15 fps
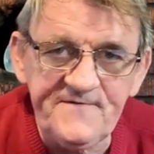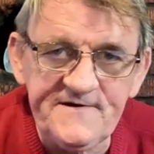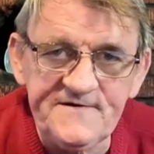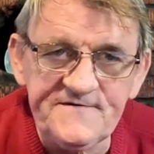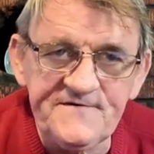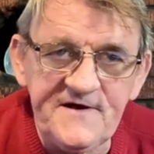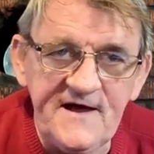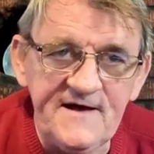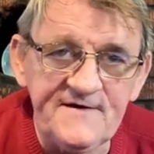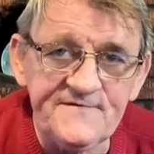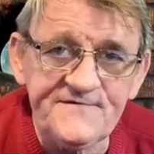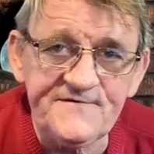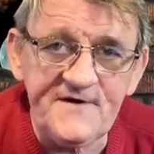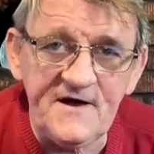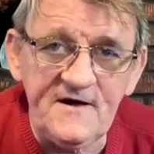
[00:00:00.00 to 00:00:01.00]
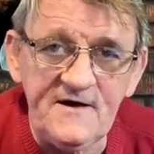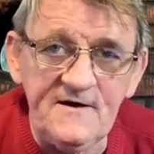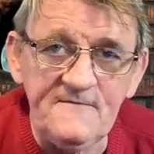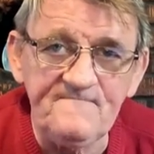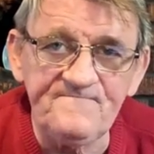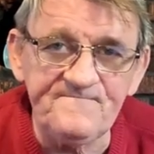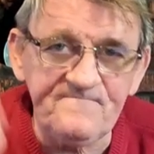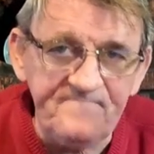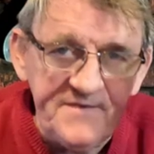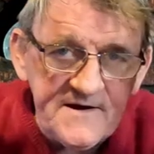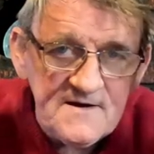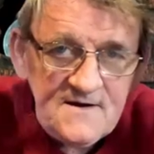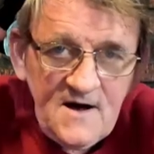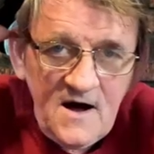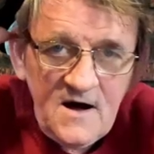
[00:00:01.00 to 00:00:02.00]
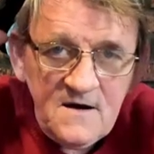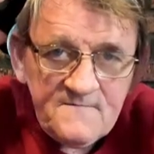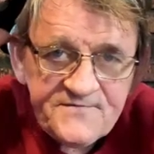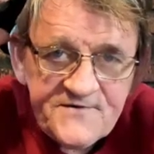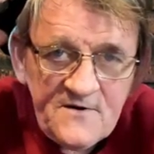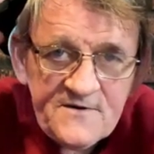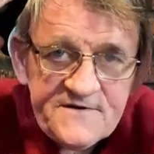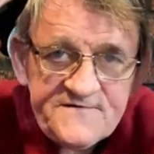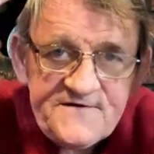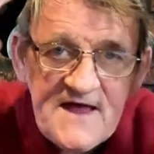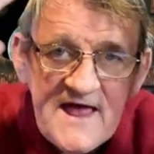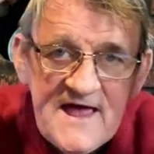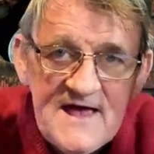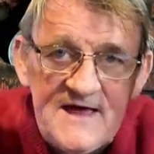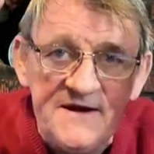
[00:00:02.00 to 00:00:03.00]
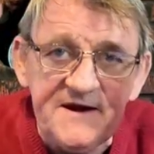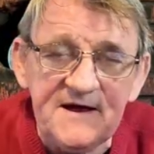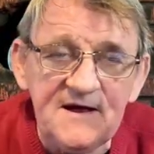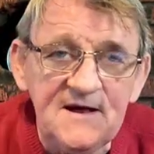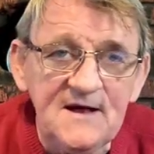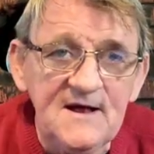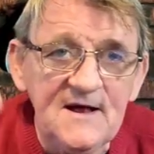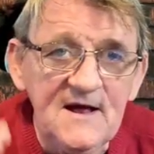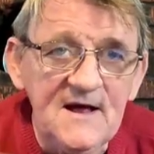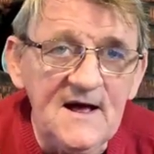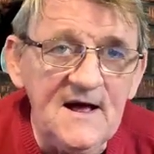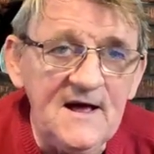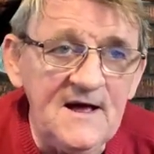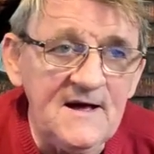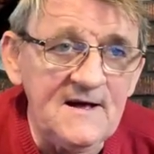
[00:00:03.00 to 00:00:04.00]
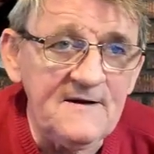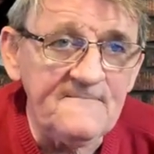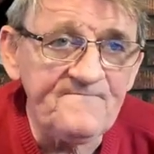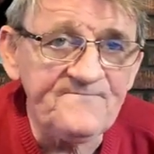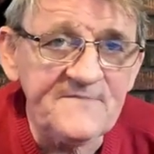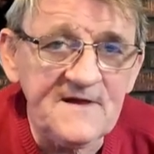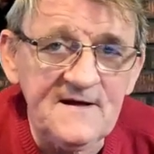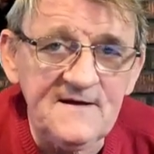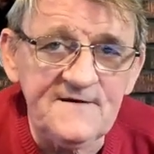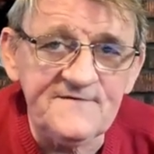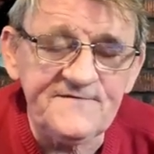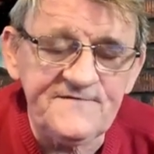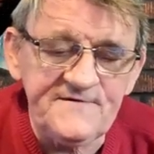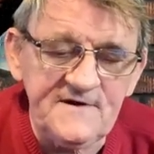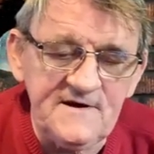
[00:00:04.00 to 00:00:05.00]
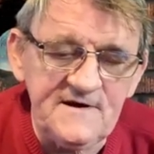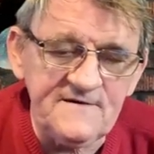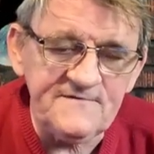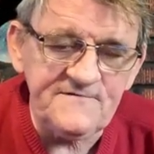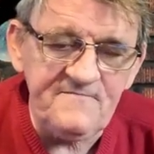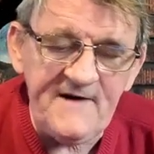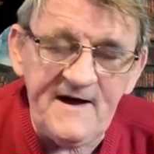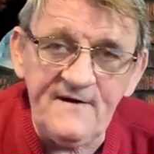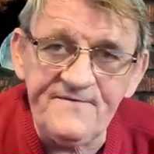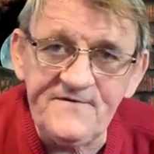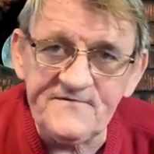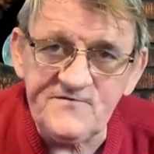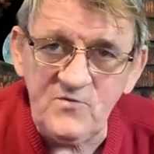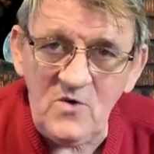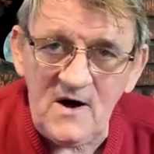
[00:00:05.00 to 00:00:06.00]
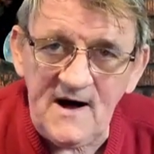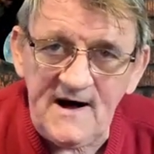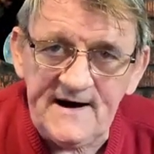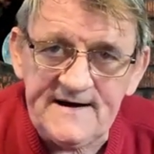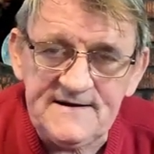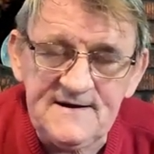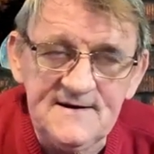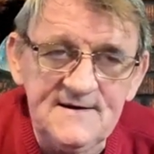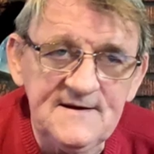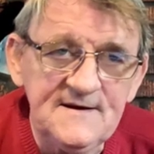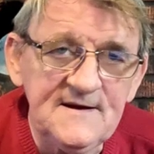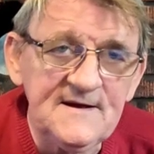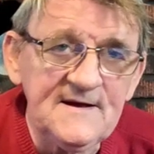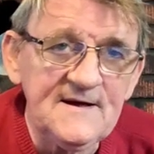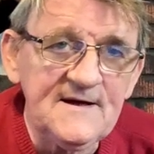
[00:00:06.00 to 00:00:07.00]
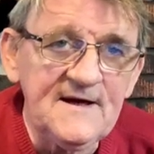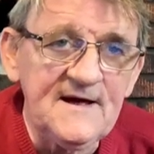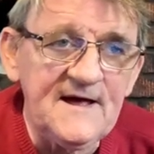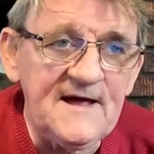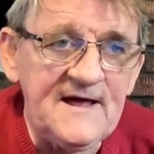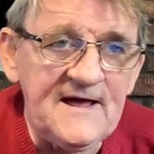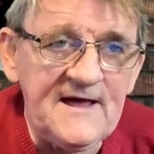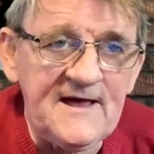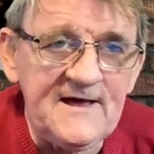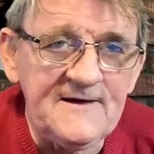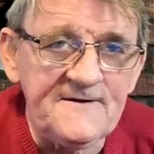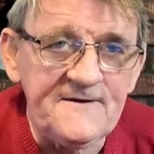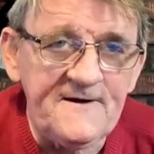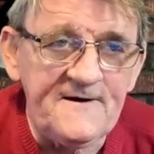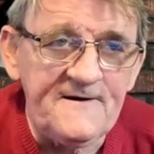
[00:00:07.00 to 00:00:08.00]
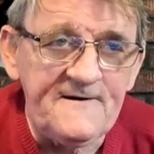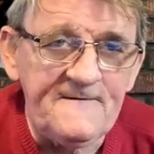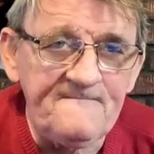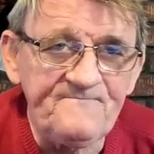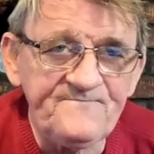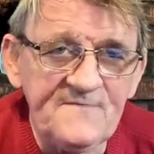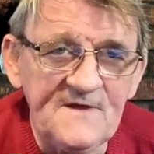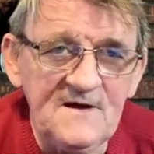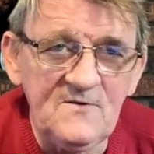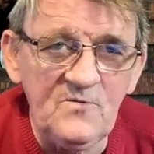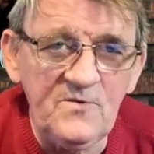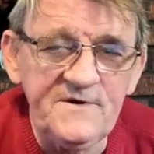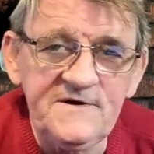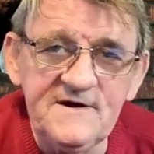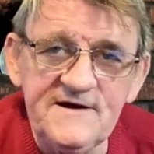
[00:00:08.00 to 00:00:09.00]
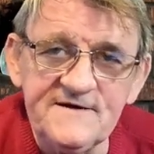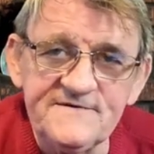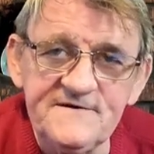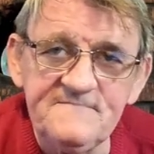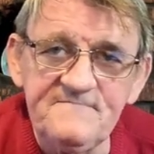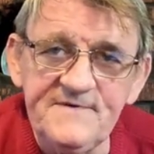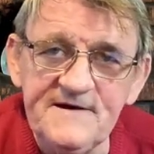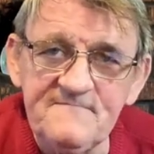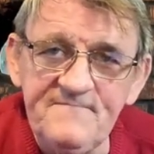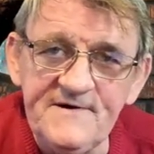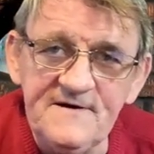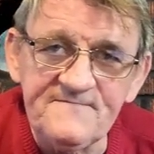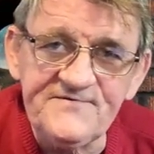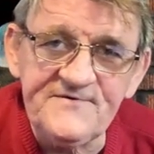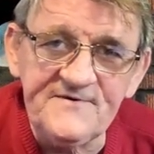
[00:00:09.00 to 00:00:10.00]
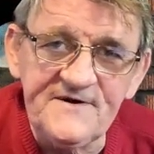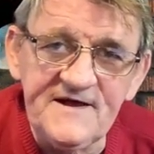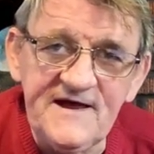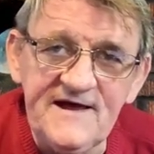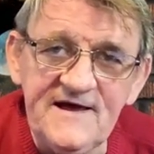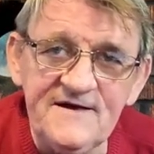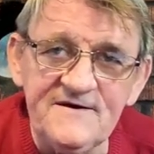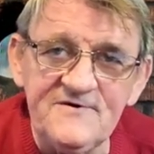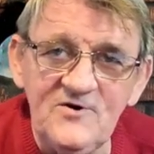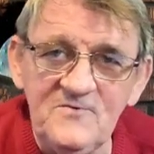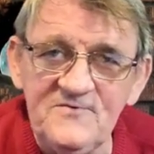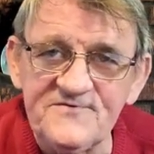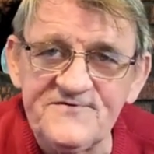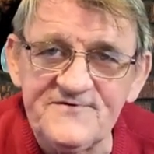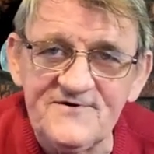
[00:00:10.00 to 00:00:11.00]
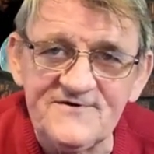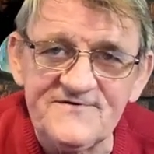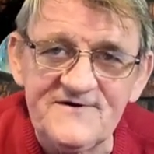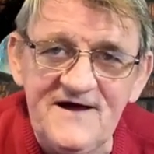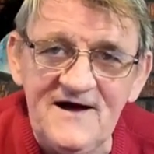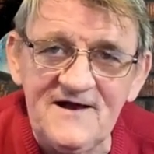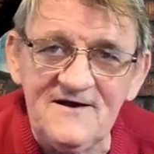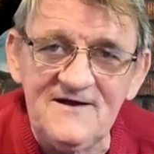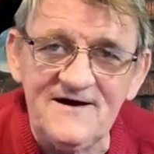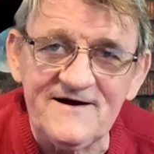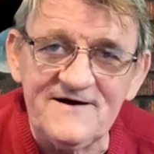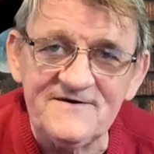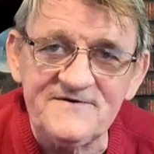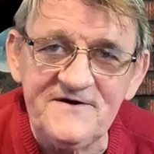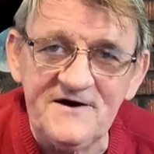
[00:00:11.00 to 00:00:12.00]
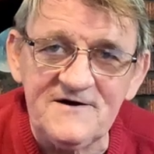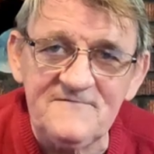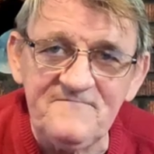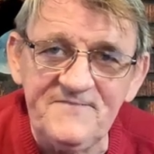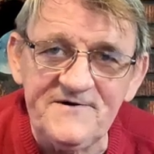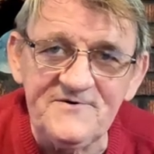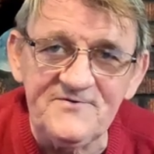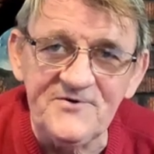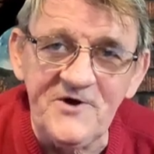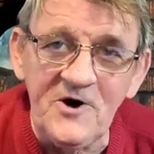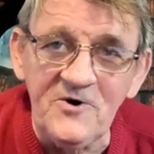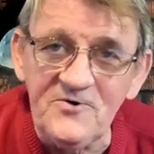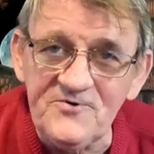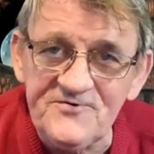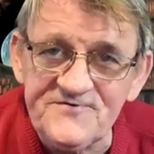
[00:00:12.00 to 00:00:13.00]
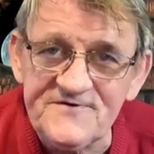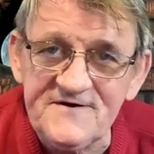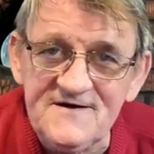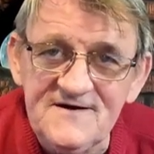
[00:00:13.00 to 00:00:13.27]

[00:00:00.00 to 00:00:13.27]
fish has big humps on his head. His mouth is wide, and when you get them big bumps on the head, it almost looks kind of like a duckbill nose.